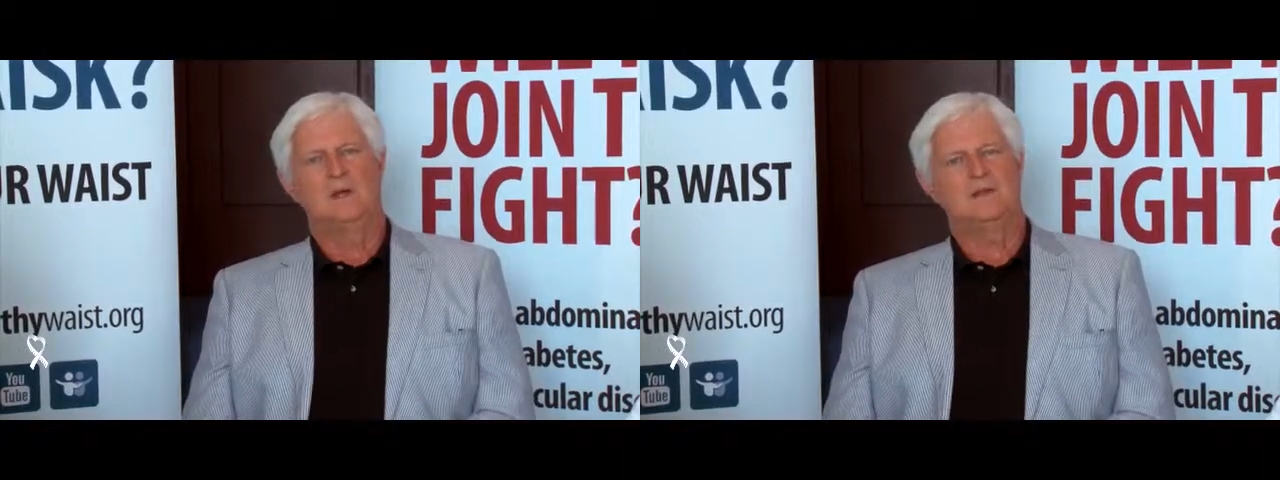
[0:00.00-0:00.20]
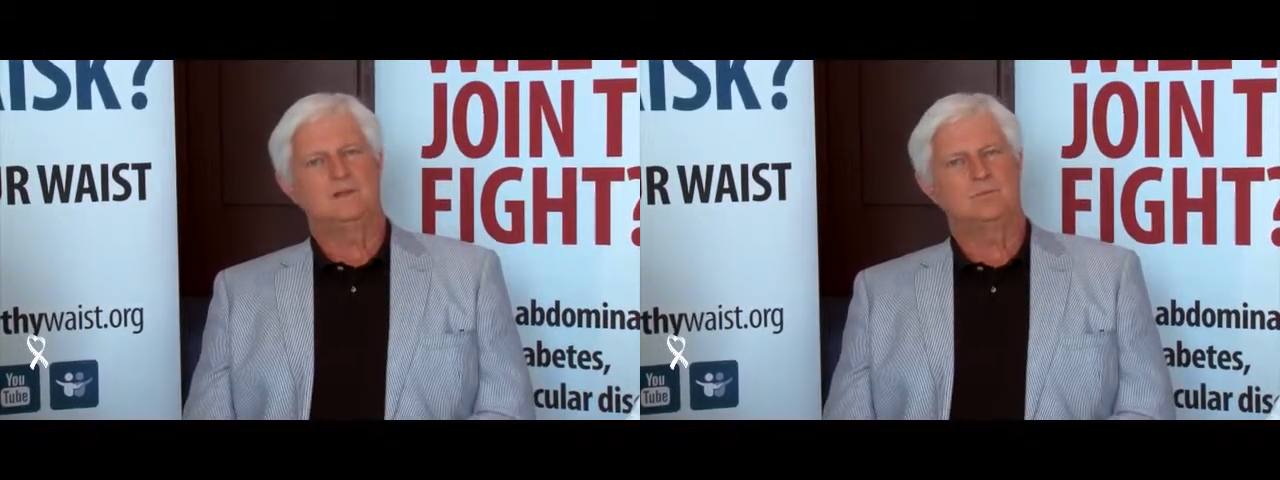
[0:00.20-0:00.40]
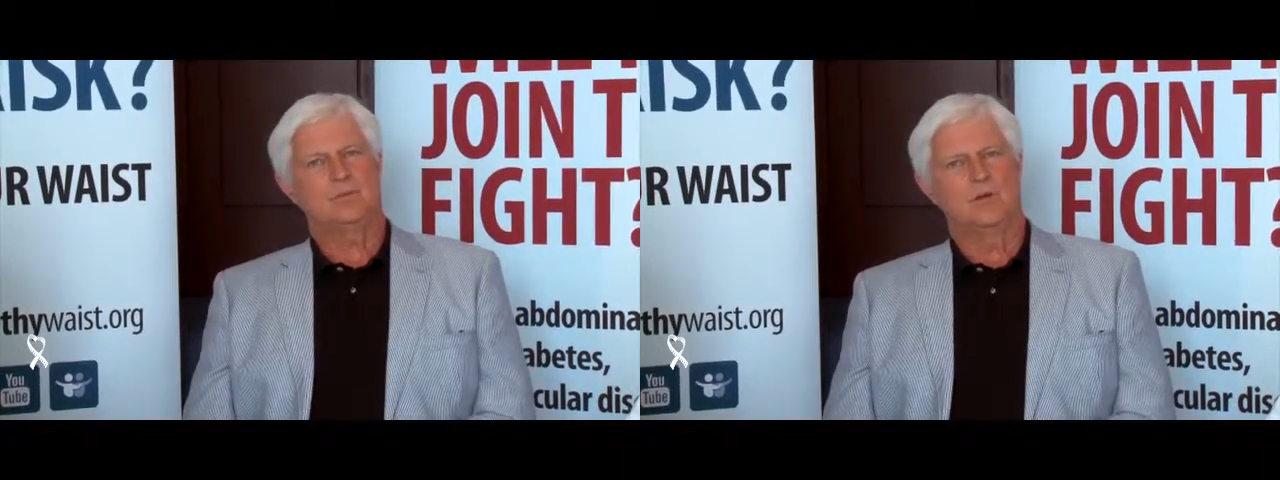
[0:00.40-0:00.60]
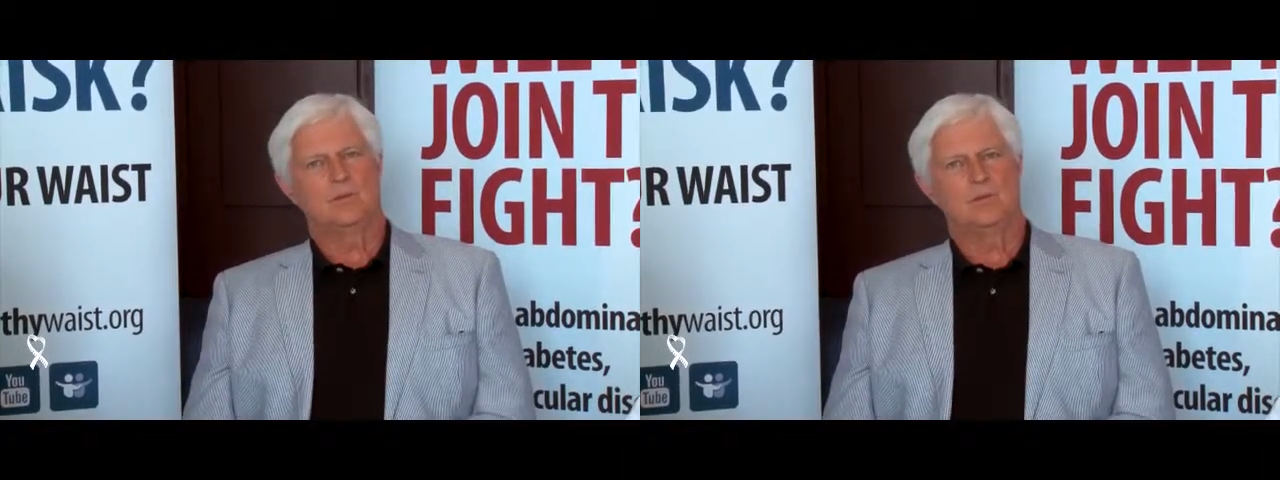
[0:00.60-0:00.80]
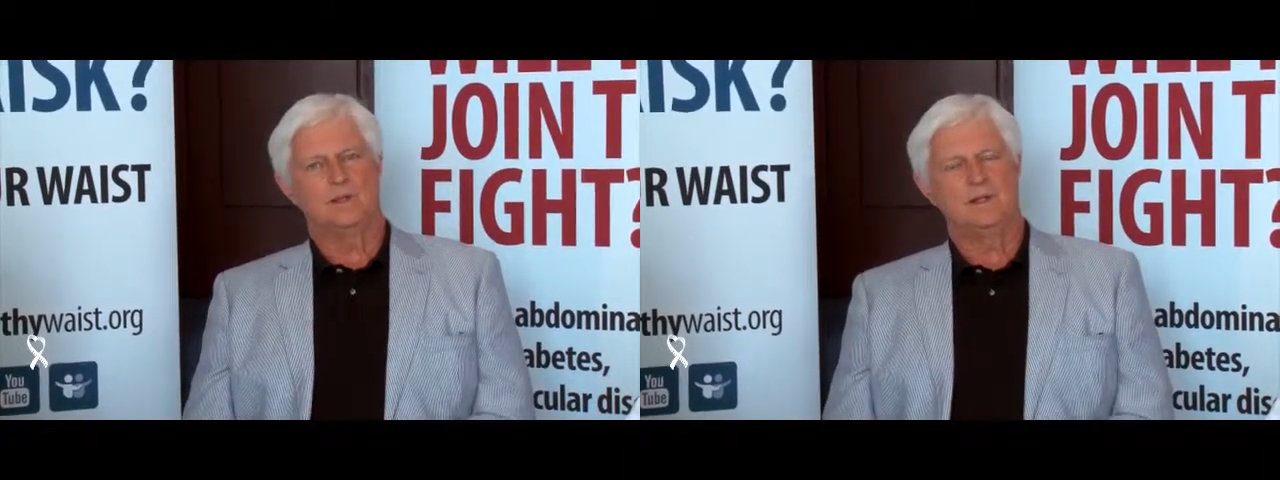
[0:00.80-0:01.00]
And this
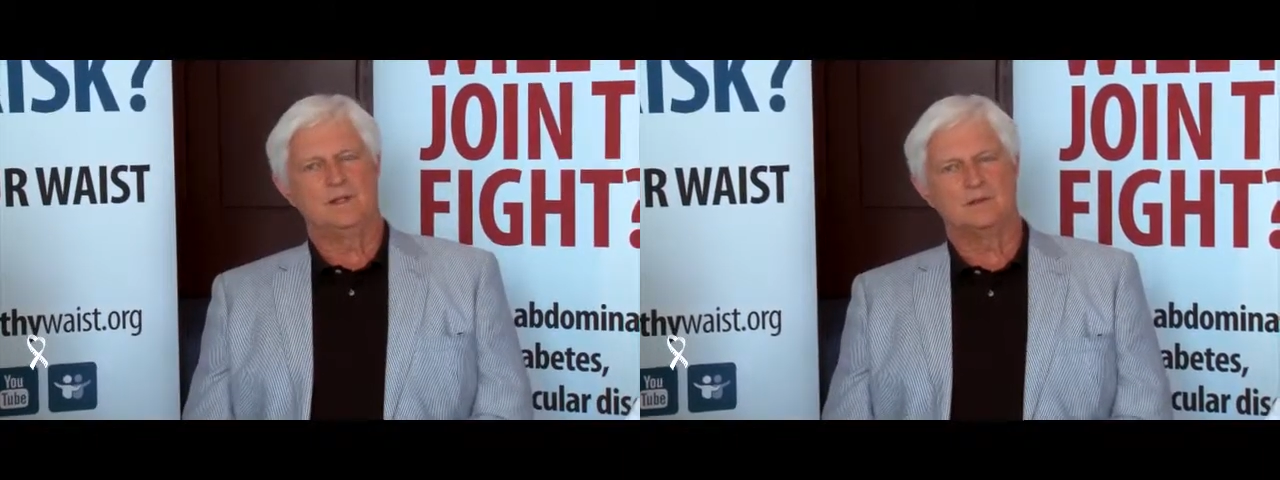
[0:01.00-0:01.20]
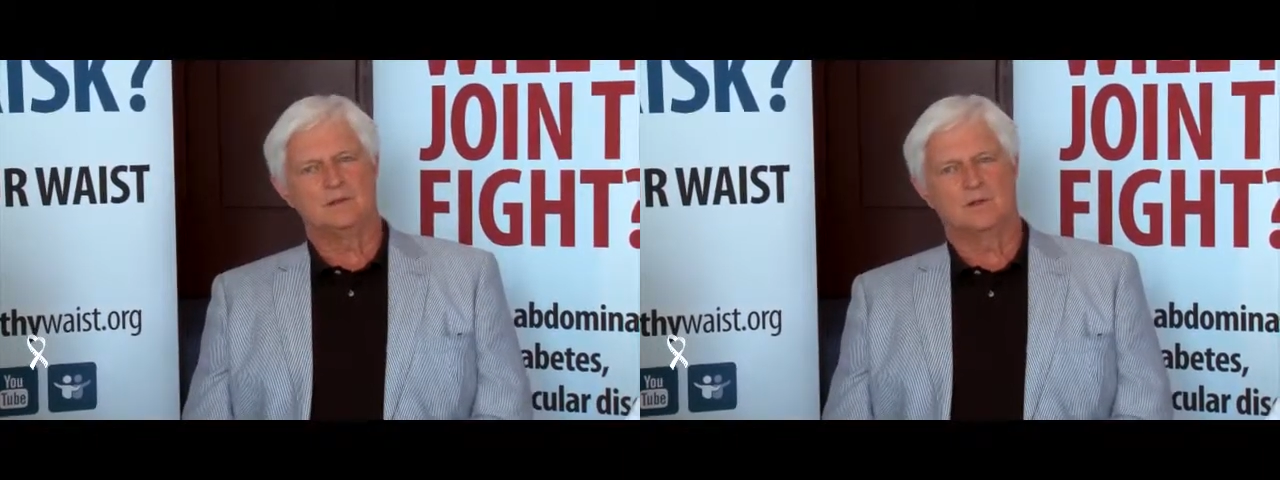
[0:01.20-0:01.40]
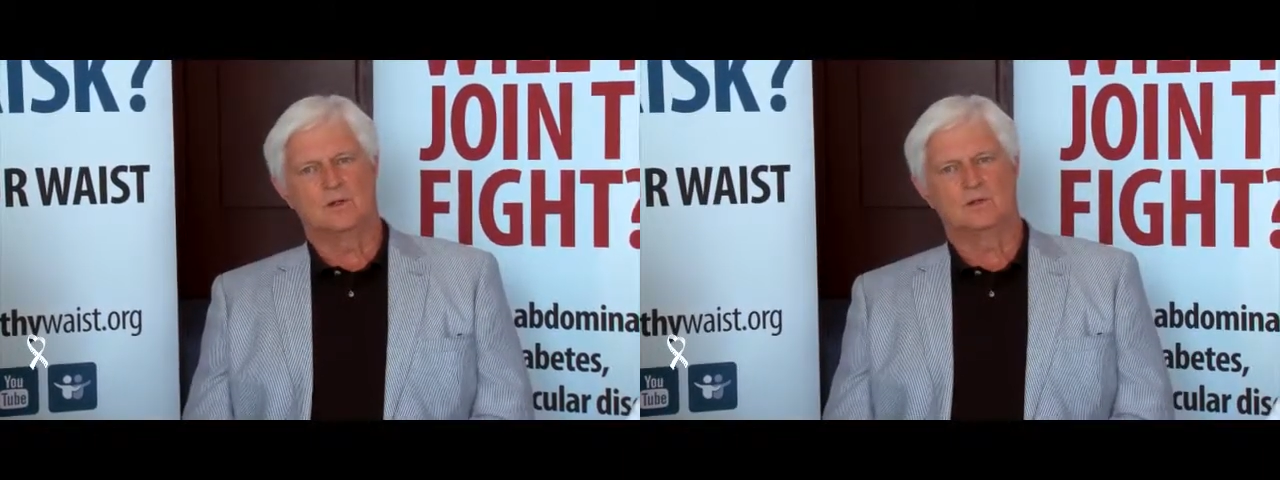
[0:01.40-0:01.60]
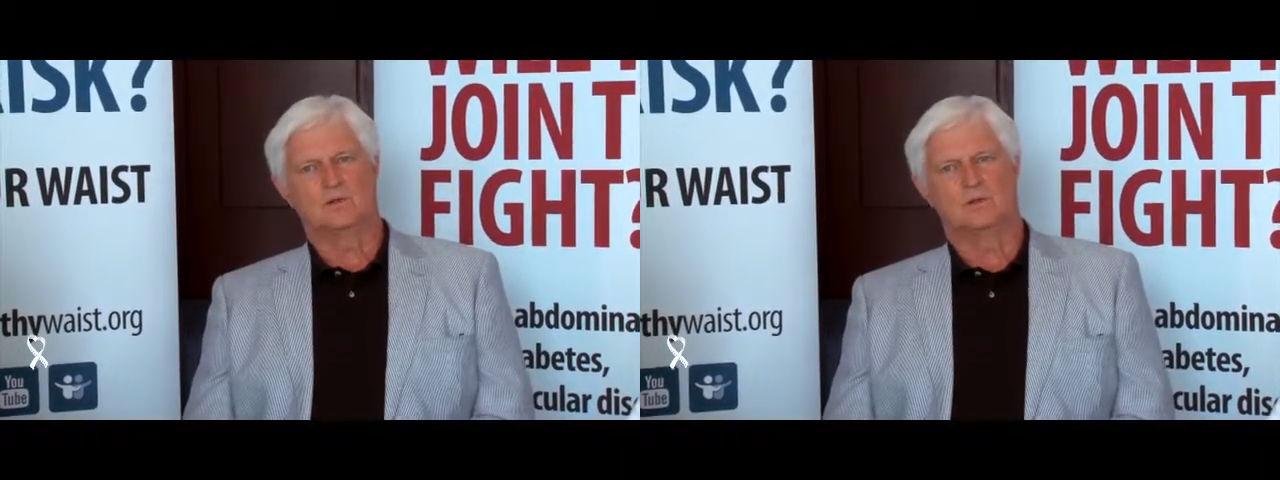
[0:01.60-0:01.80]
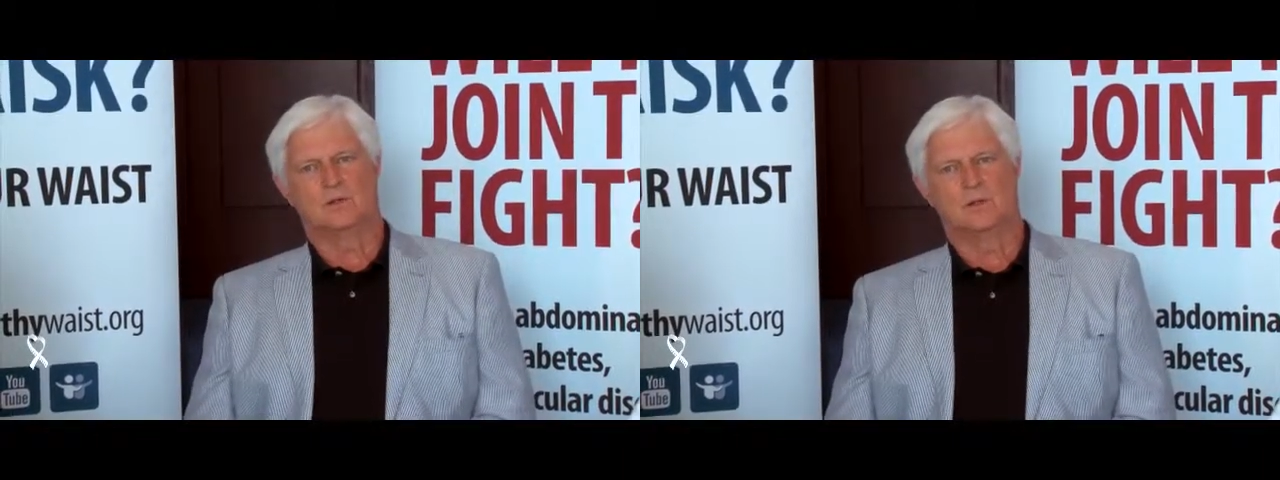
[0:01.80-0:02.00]
probably is a
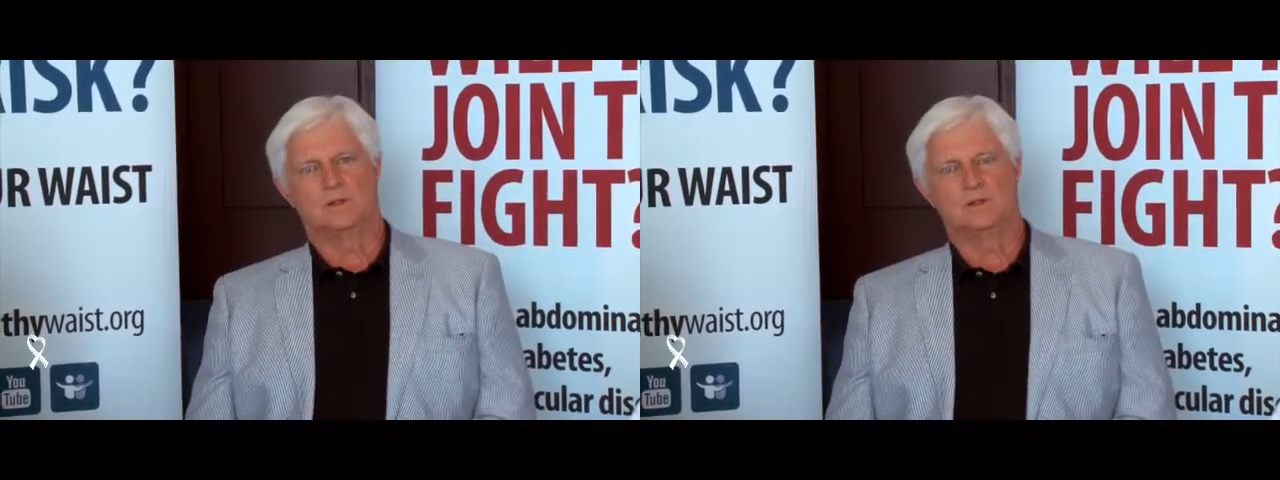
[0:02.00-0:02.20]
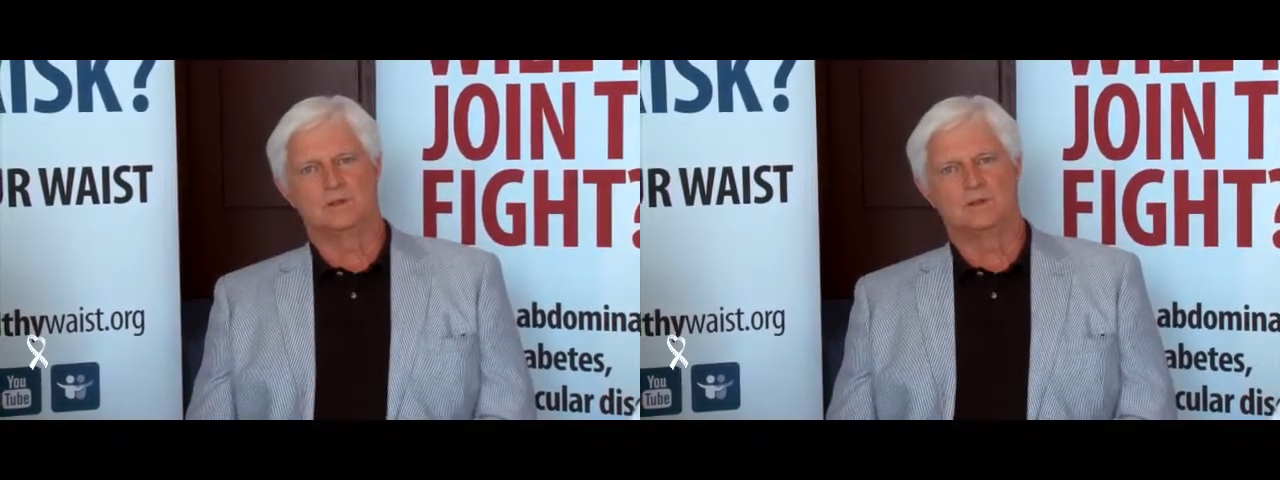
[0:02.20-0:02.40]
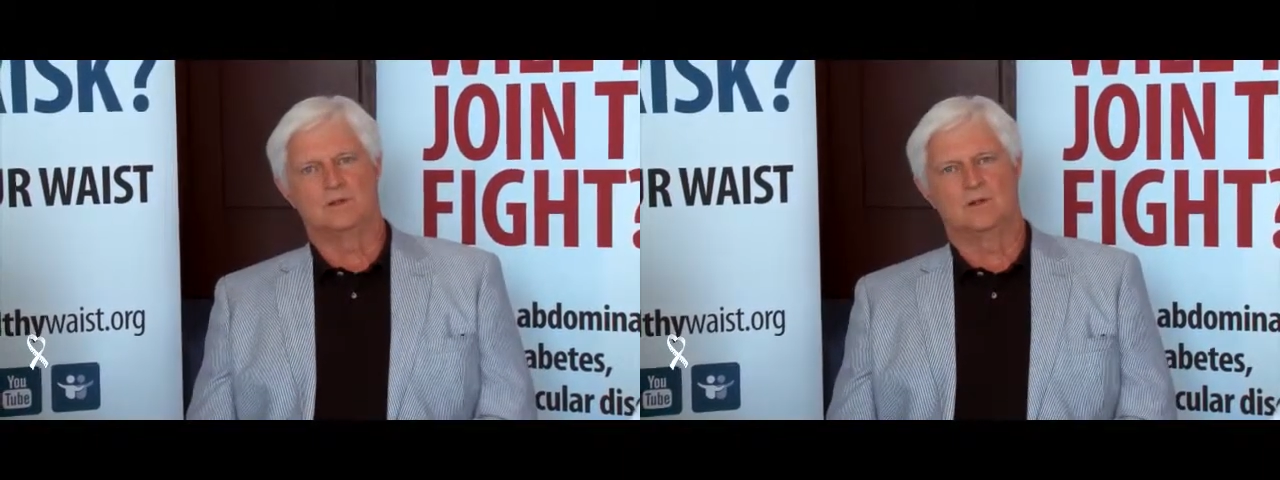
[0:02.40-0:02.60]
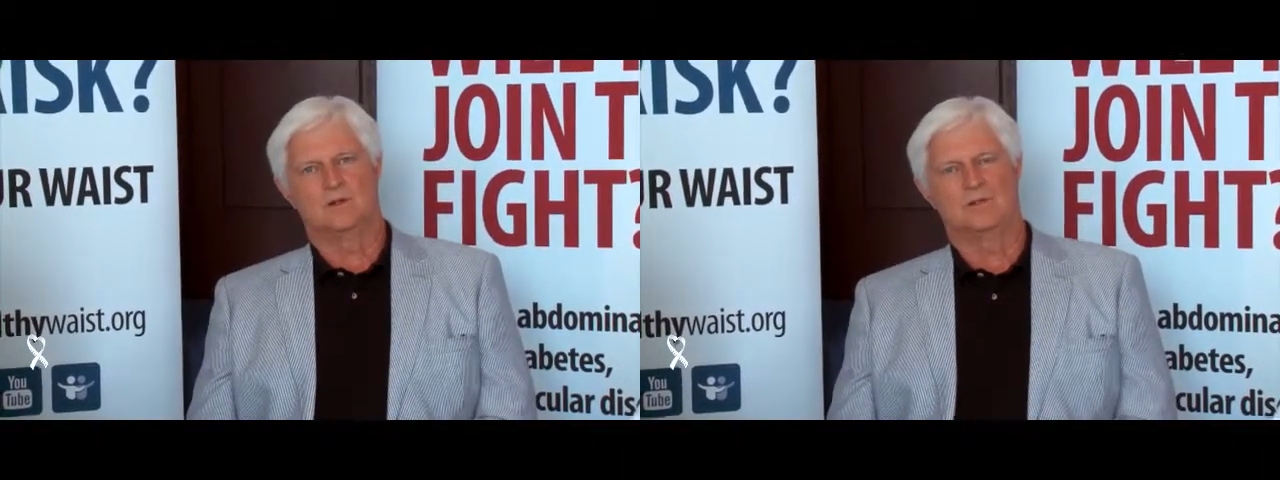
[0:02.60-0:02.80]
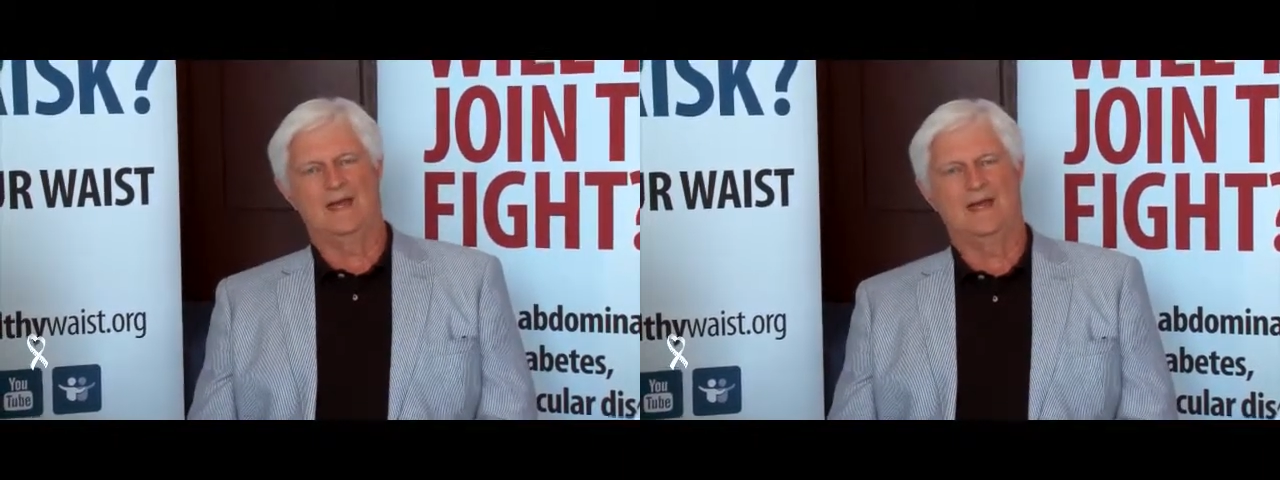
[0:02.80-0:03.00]
consequence of